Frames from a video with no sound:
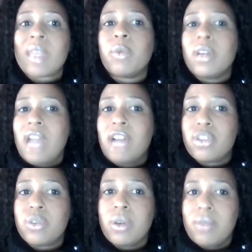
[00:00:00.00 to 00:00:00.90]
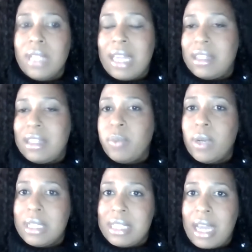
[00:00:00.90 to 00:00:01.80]
we're not sure really at this
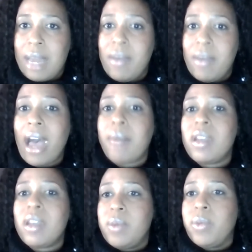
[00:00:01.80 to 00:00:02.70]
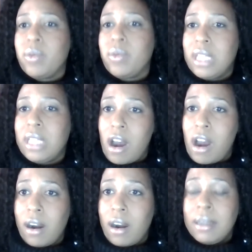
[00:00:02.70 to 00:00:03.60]
point in time of how many people really
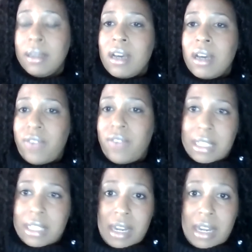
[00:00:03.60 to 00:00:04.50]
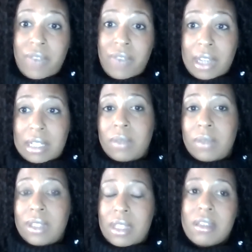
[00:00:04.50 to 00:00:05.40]
are affected and infected
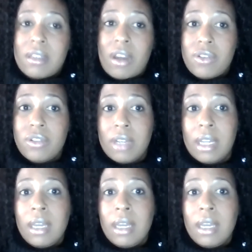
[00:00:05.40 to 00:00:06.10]
within this country.